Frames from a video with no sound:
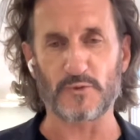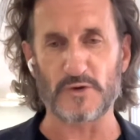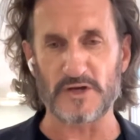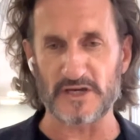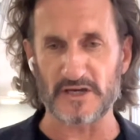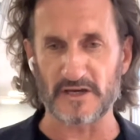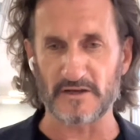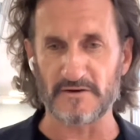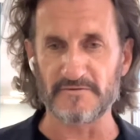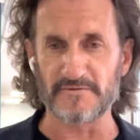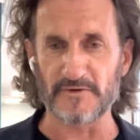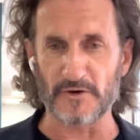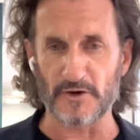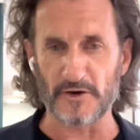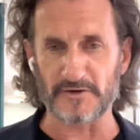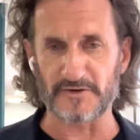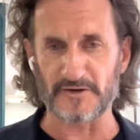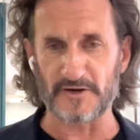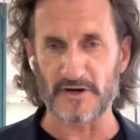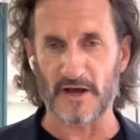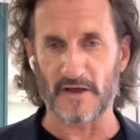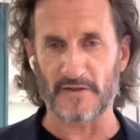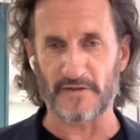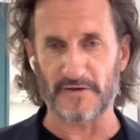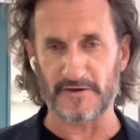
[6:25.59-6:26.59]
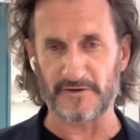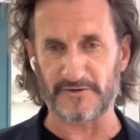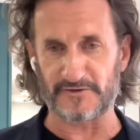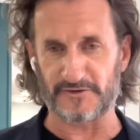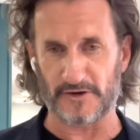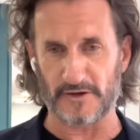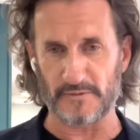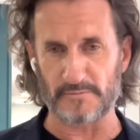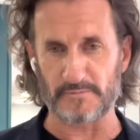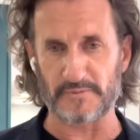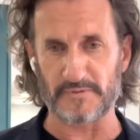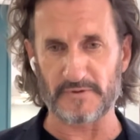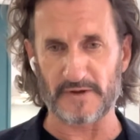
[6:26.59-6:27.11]
We convert another
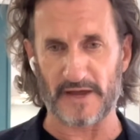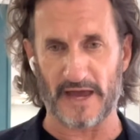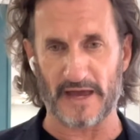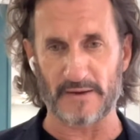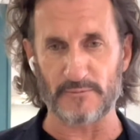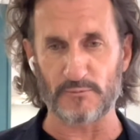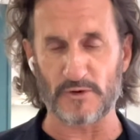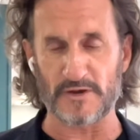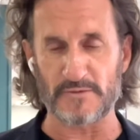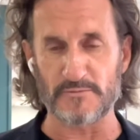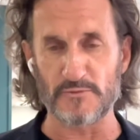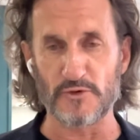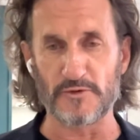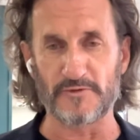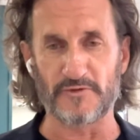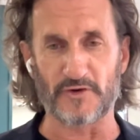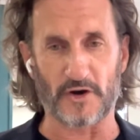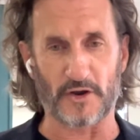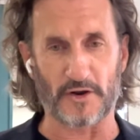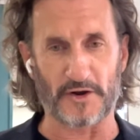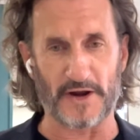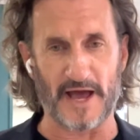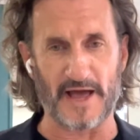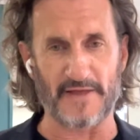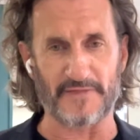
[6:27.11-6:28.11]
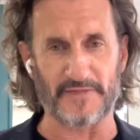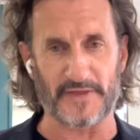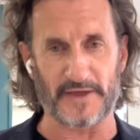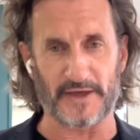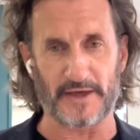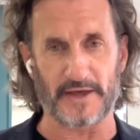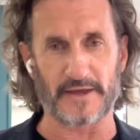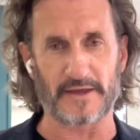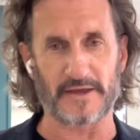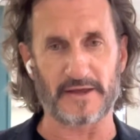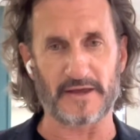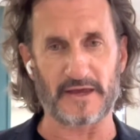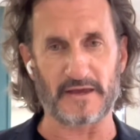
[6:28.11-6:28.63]
ship and we move it on out
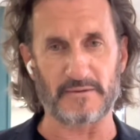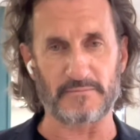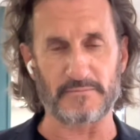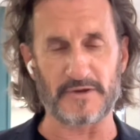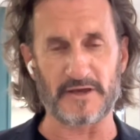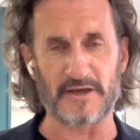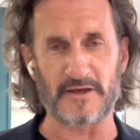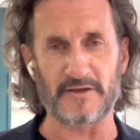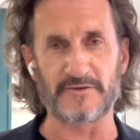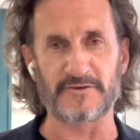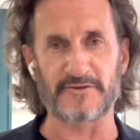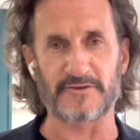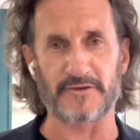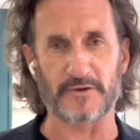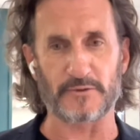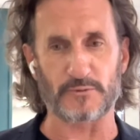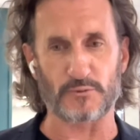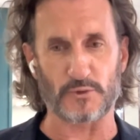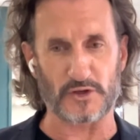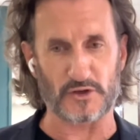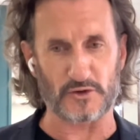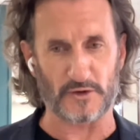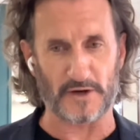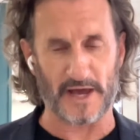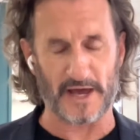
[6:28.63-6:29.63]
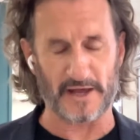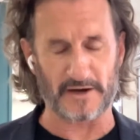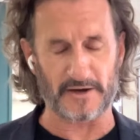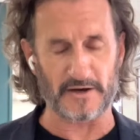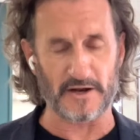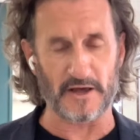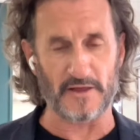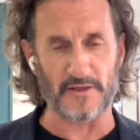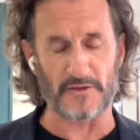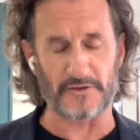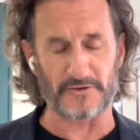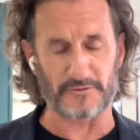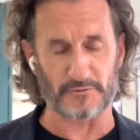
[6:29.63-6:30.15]
there. It means that we could add
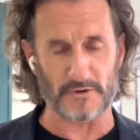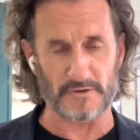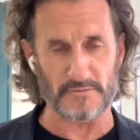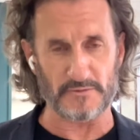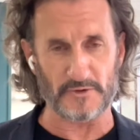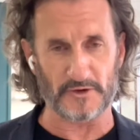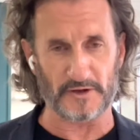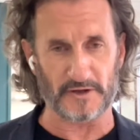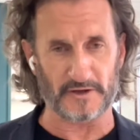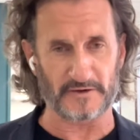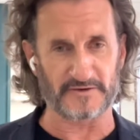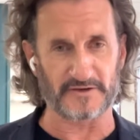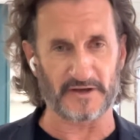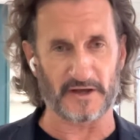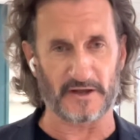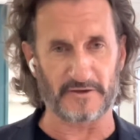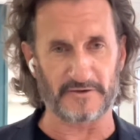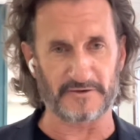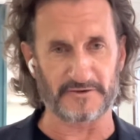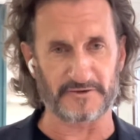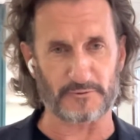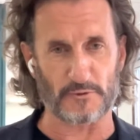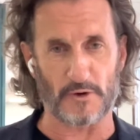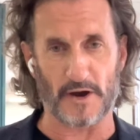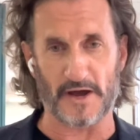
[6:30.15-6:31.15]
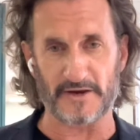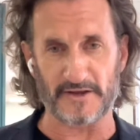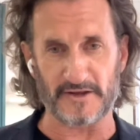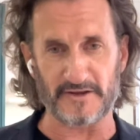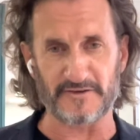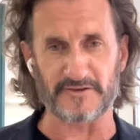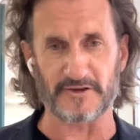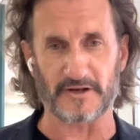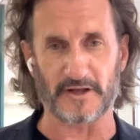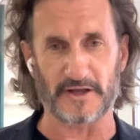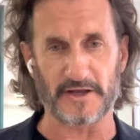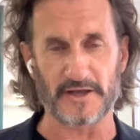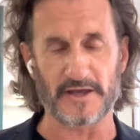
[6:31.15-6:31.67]
another 3 million tons quite
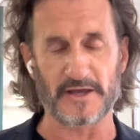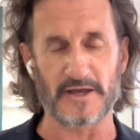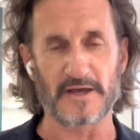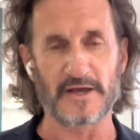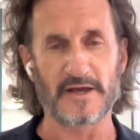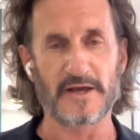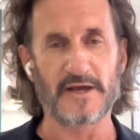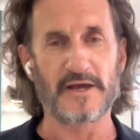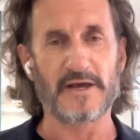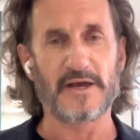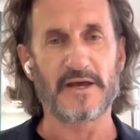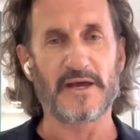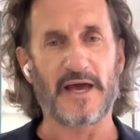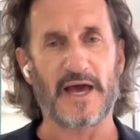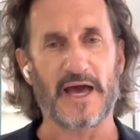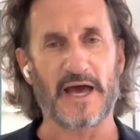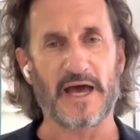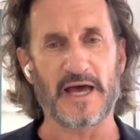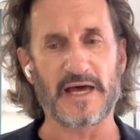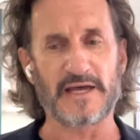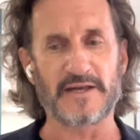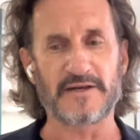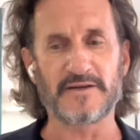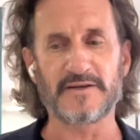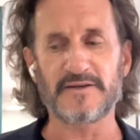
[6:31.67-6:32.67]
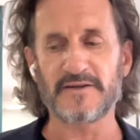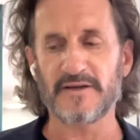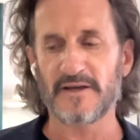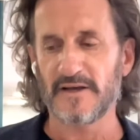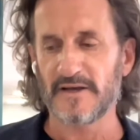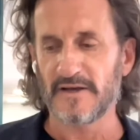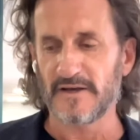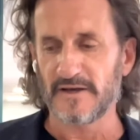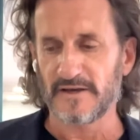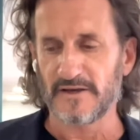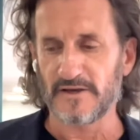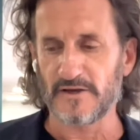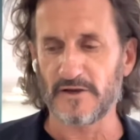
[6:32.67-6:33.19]
easily. And,
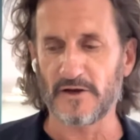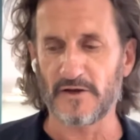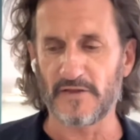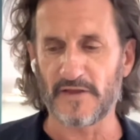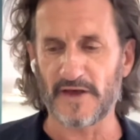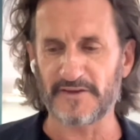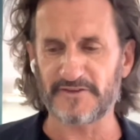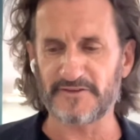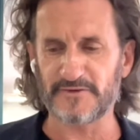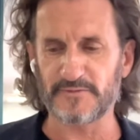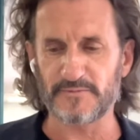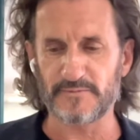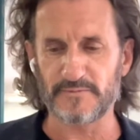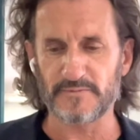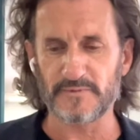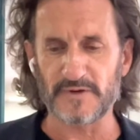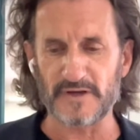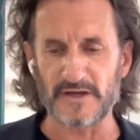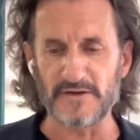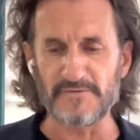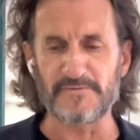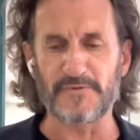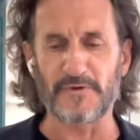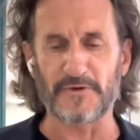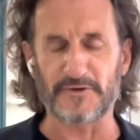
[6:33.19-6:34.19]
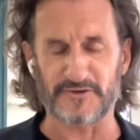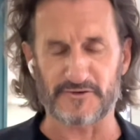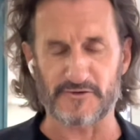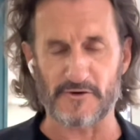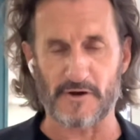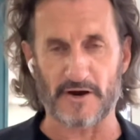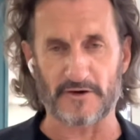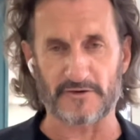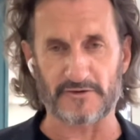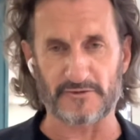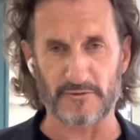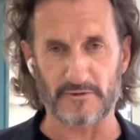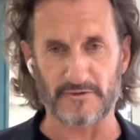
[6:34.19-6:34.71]
you know, that's
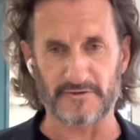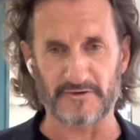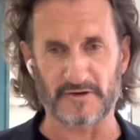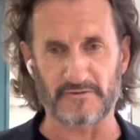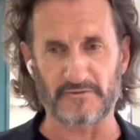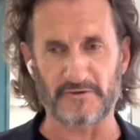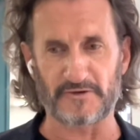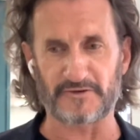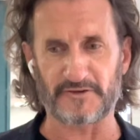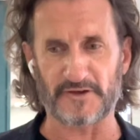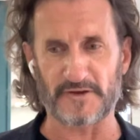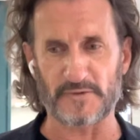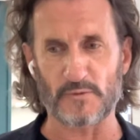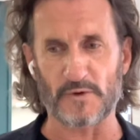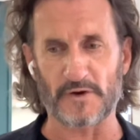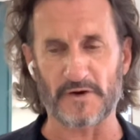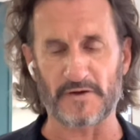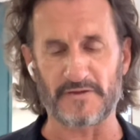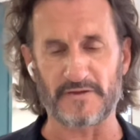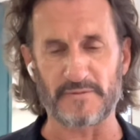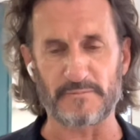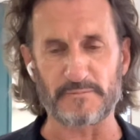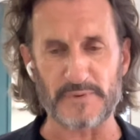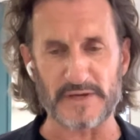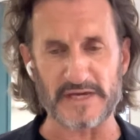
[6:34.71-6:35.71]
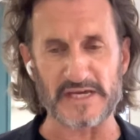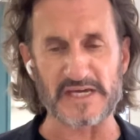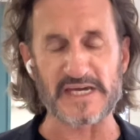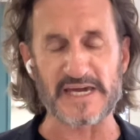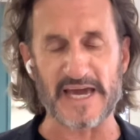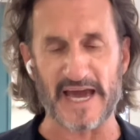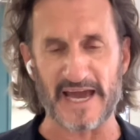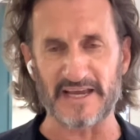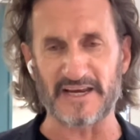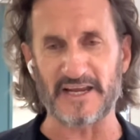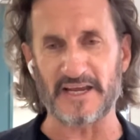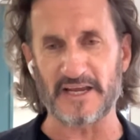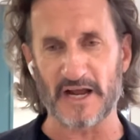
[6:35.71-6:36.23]
infrastructure is obviously one of the big
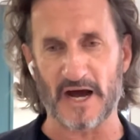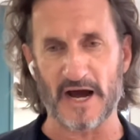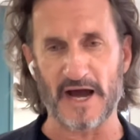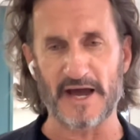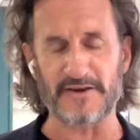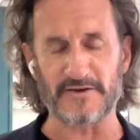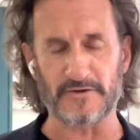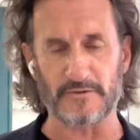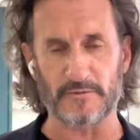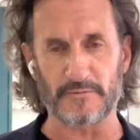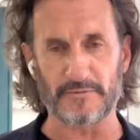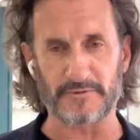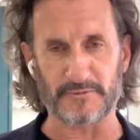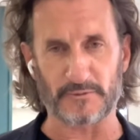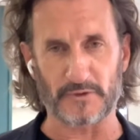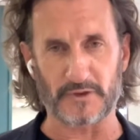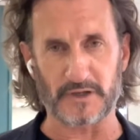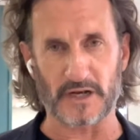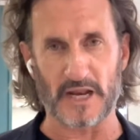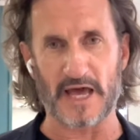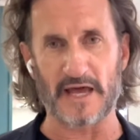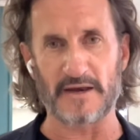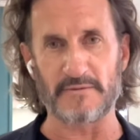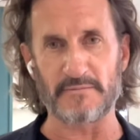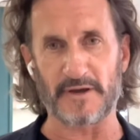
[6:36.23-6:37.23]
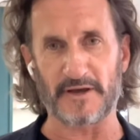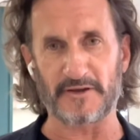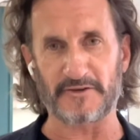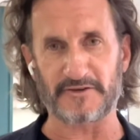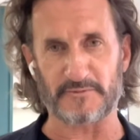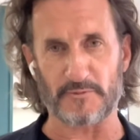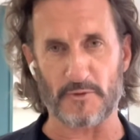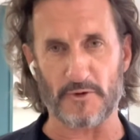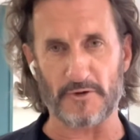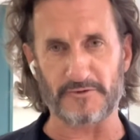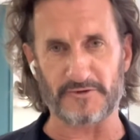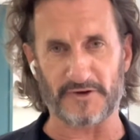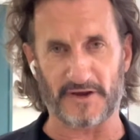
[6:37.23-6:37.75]
gating items with
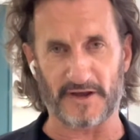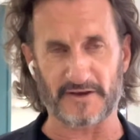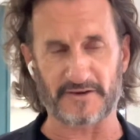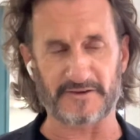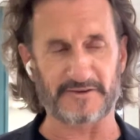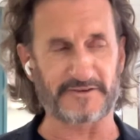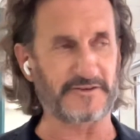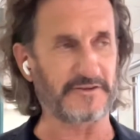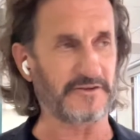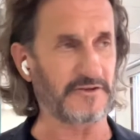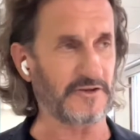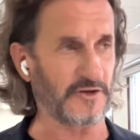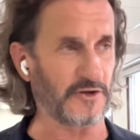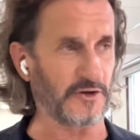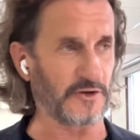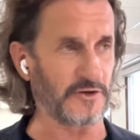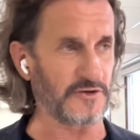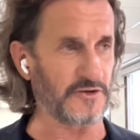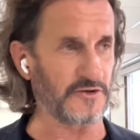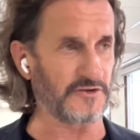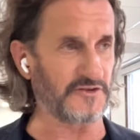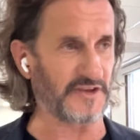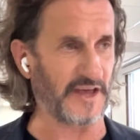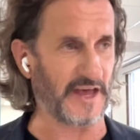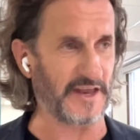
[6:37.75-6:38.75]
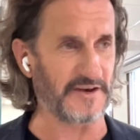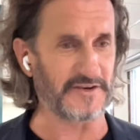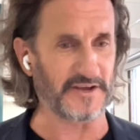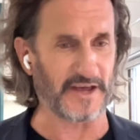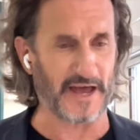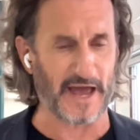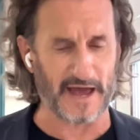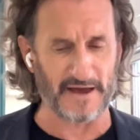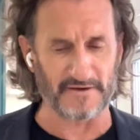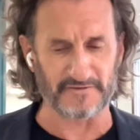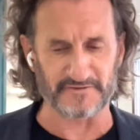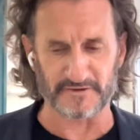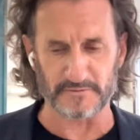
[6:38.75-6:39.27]
land-based projects. You know, you tend
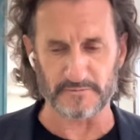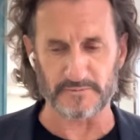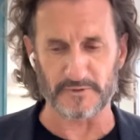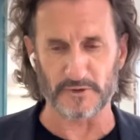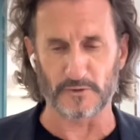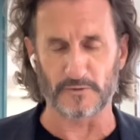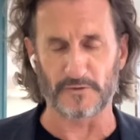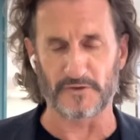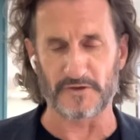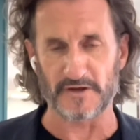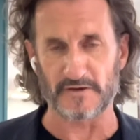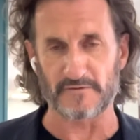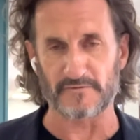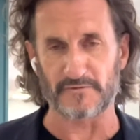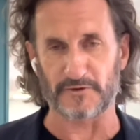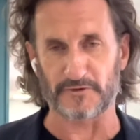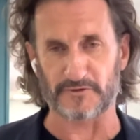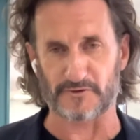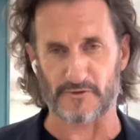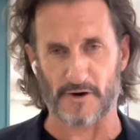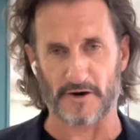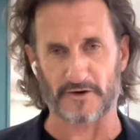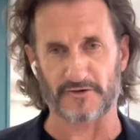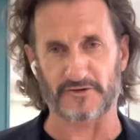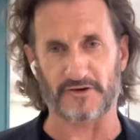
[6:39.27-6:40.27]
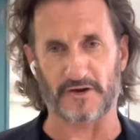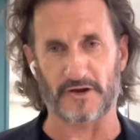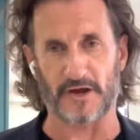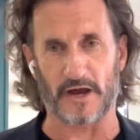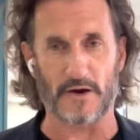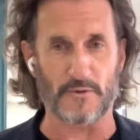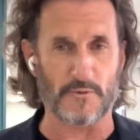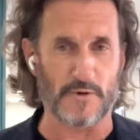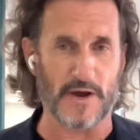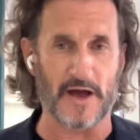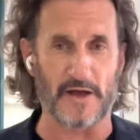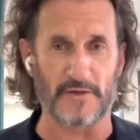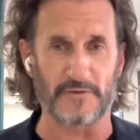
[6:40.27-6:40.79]
to have to build the infrastructure
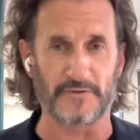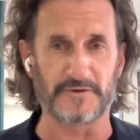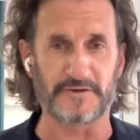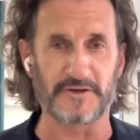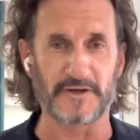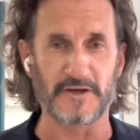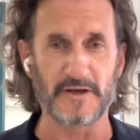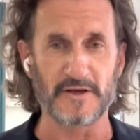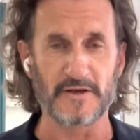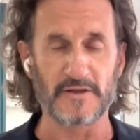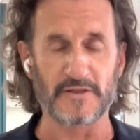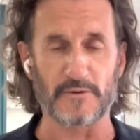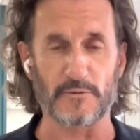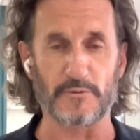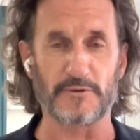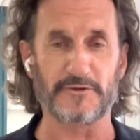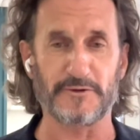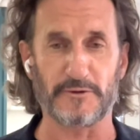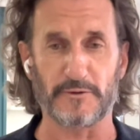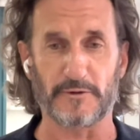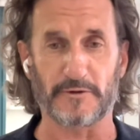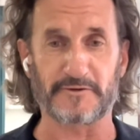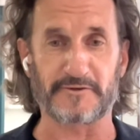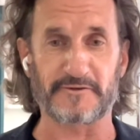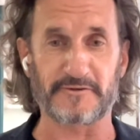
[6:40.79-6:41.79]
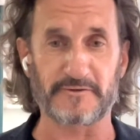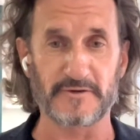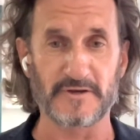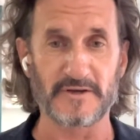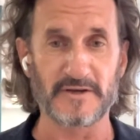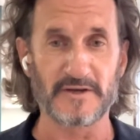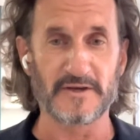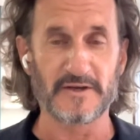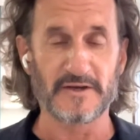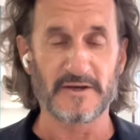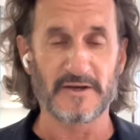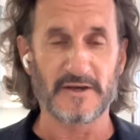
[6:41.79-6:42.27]
around the resource.